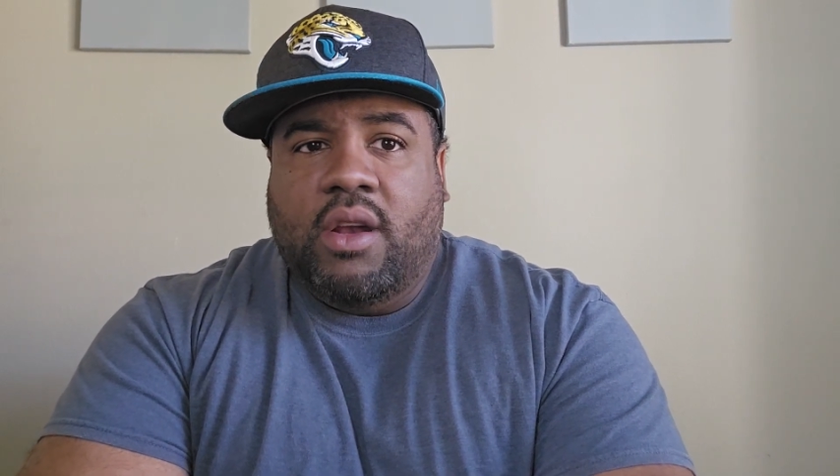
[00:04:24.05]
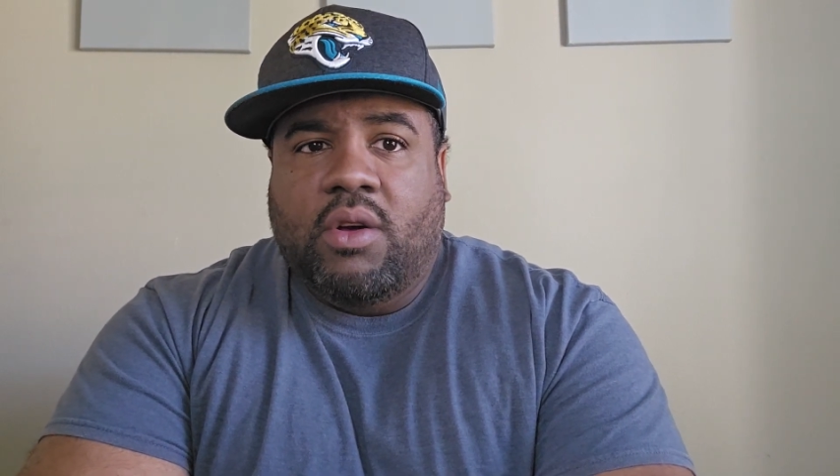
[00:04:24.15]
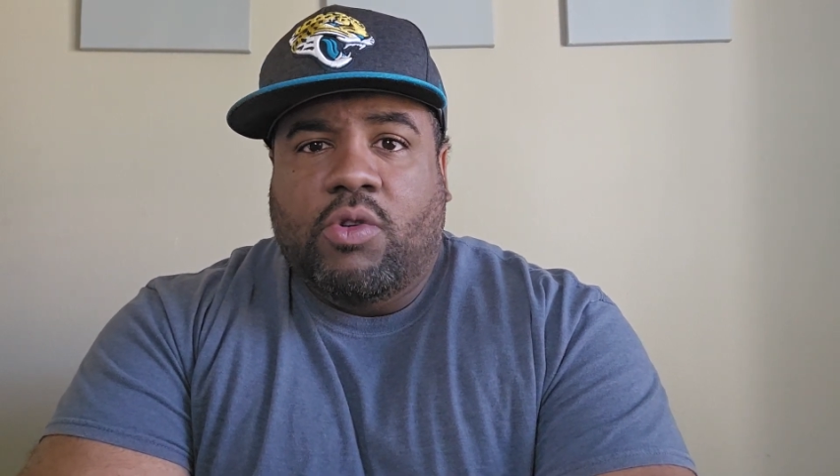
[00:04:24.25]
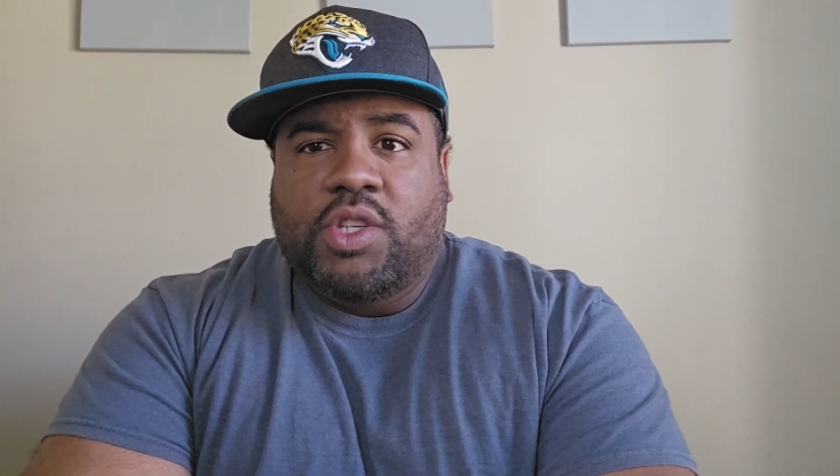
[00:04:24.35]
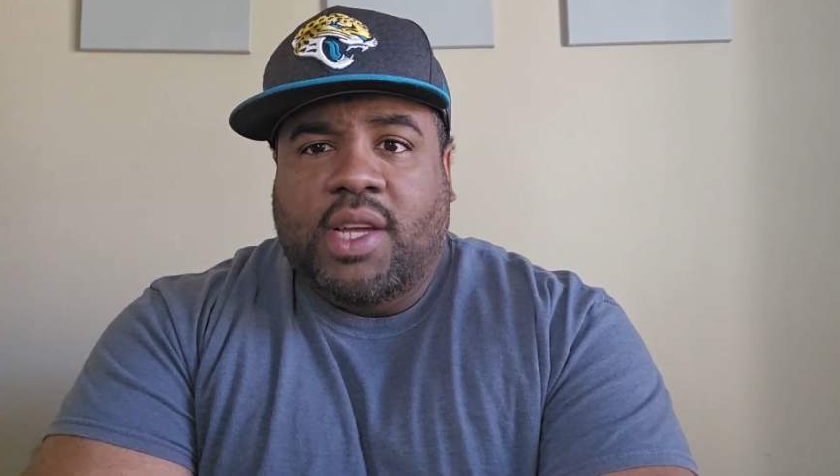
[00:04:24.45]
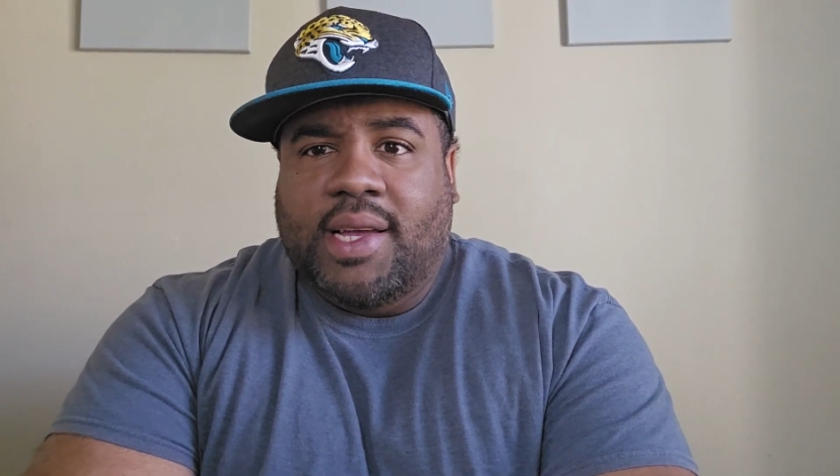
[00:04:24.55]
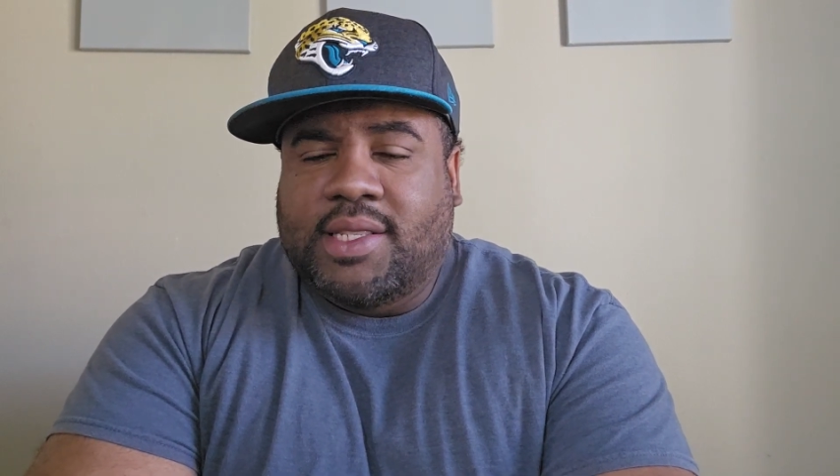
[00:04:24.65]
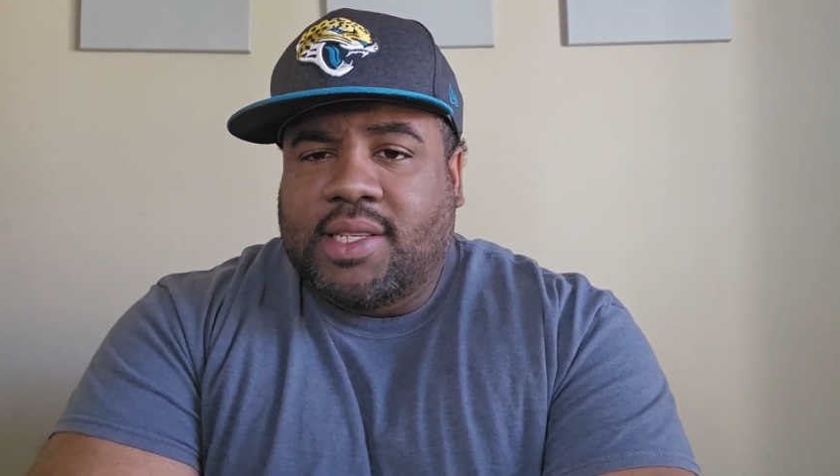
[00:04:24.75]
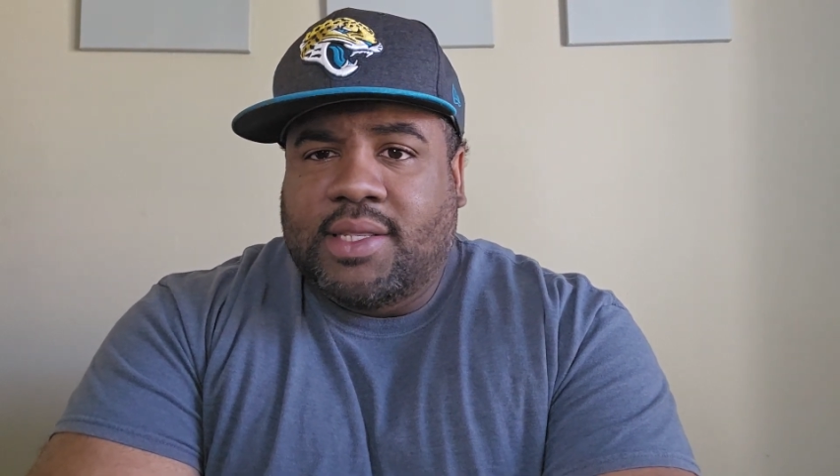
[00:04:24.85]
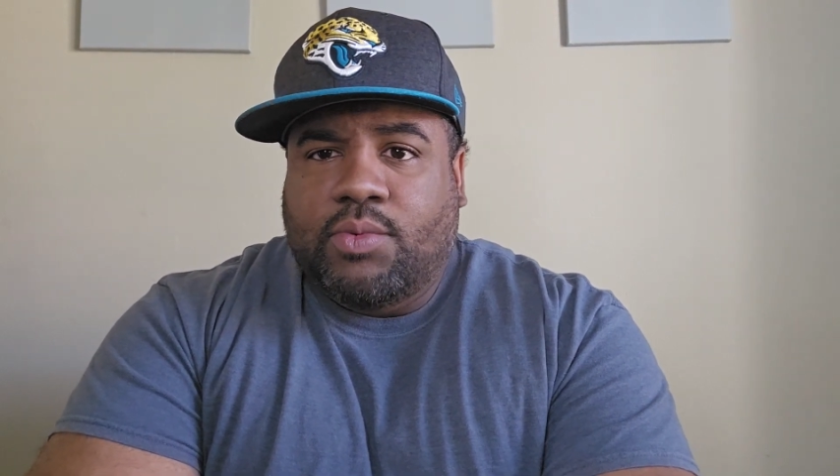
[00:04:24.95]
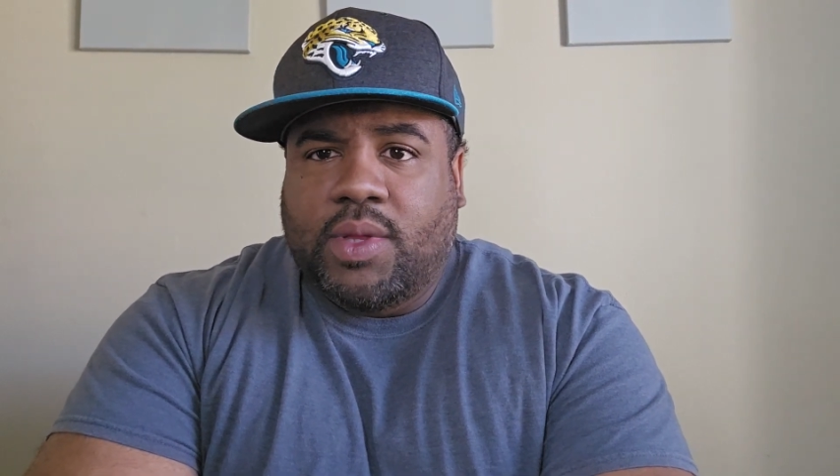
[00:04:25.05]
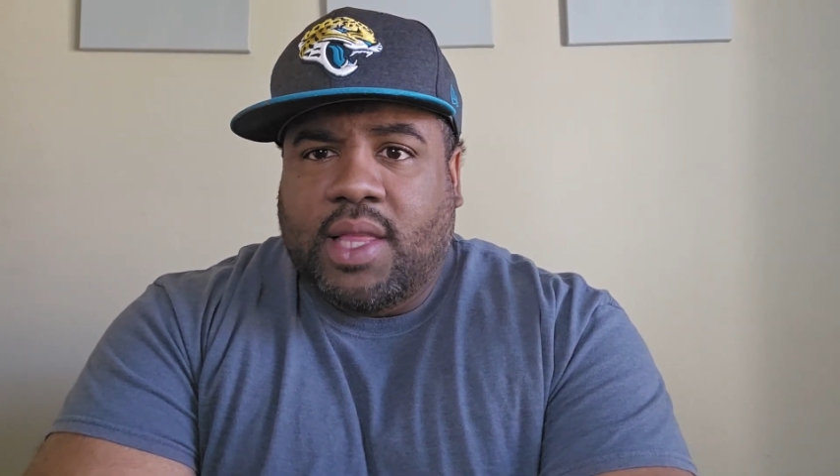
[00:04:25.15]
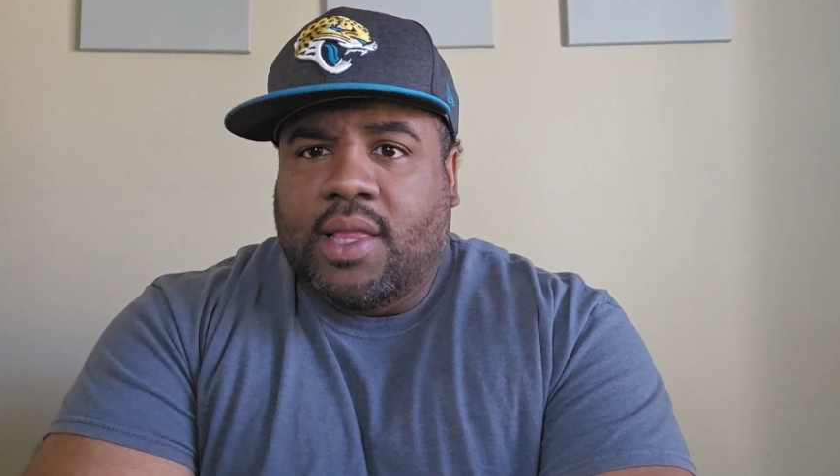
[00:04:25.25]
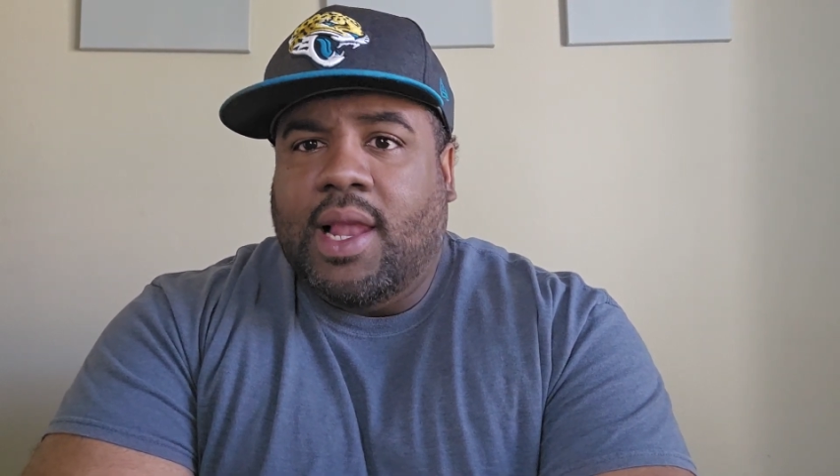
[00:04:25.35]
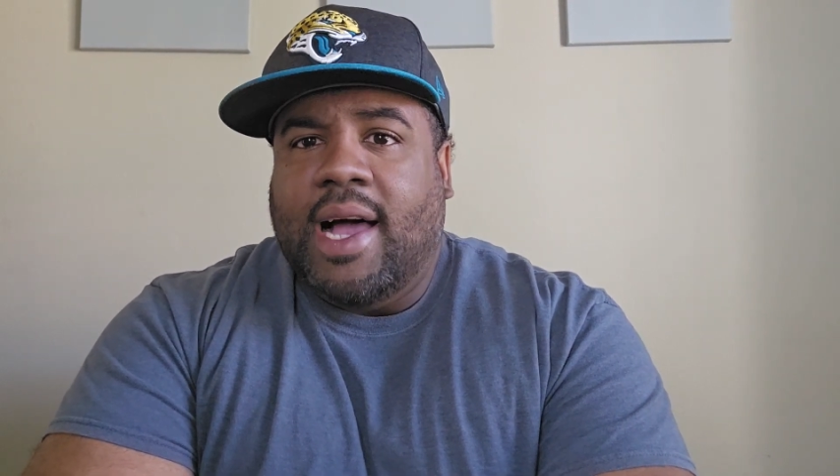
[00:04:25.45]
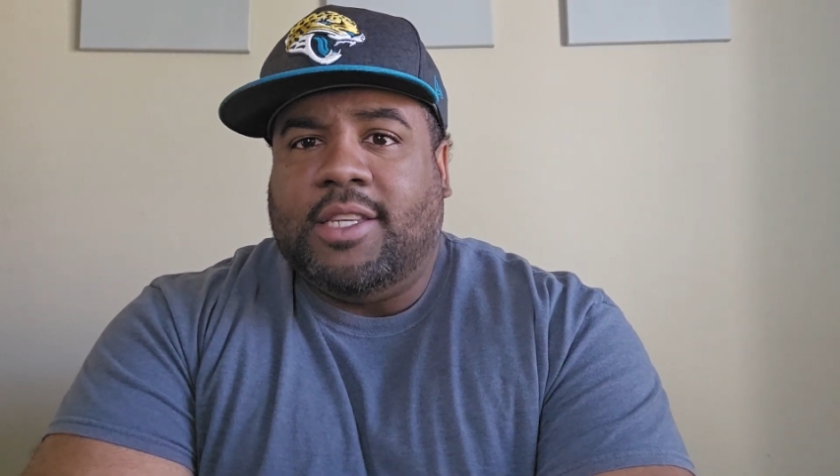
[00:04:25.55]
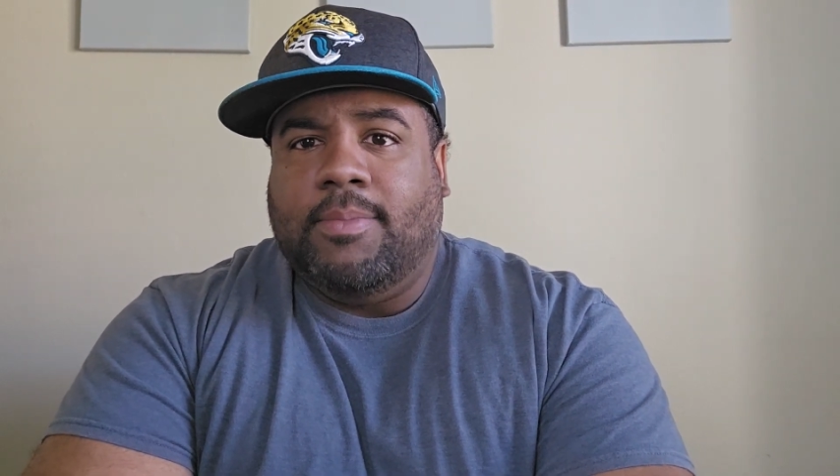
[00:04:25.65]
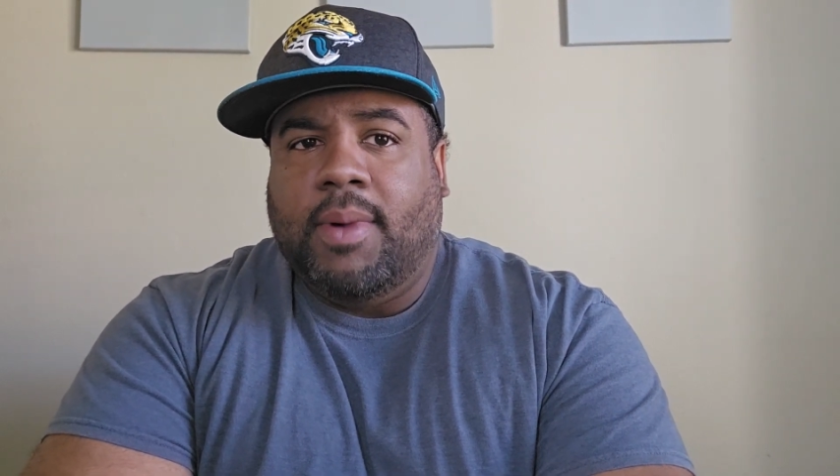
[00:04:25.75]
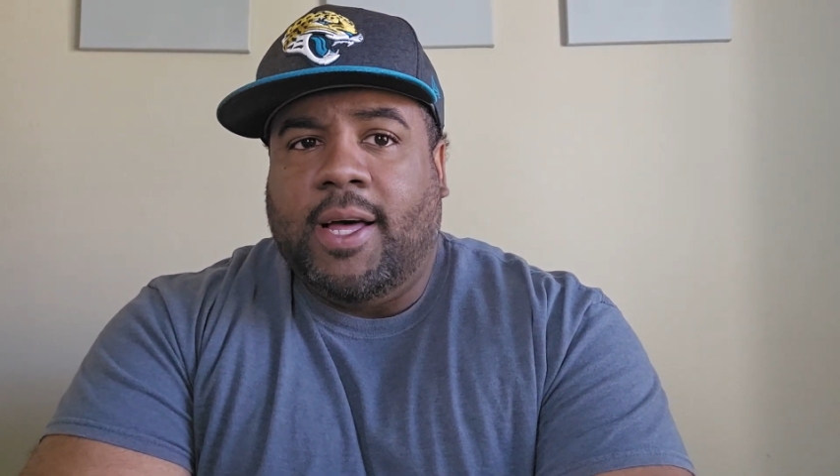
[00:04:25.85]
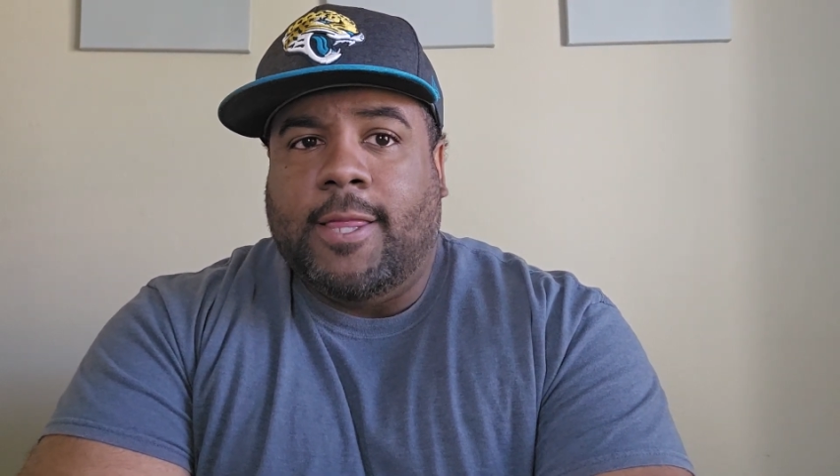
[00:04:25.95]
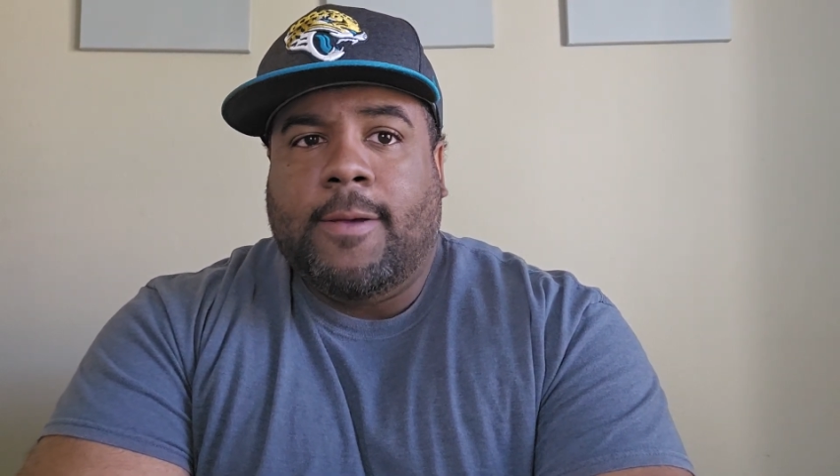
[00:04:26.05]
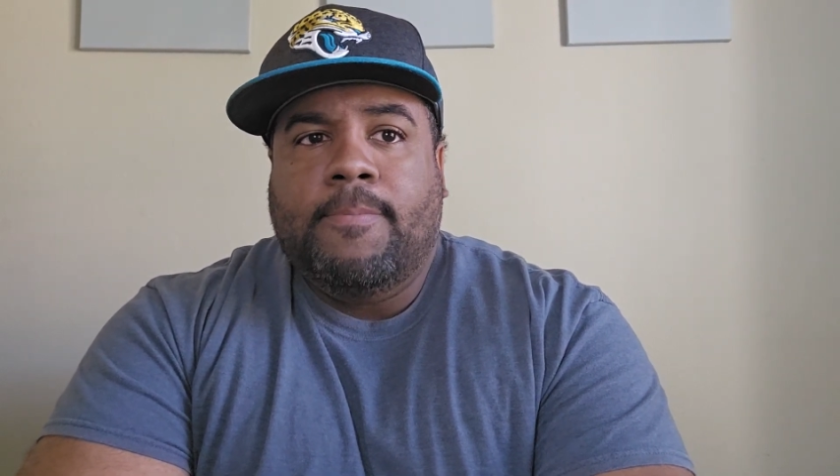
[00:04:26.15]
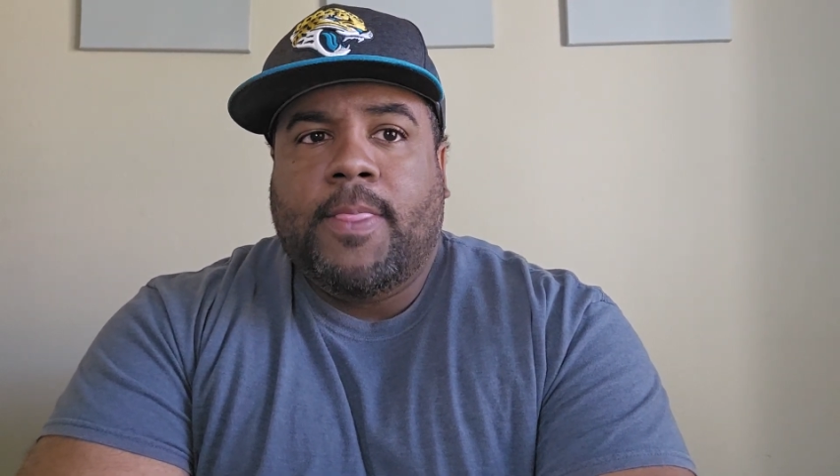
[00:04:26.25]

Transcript: negotiations within the last month.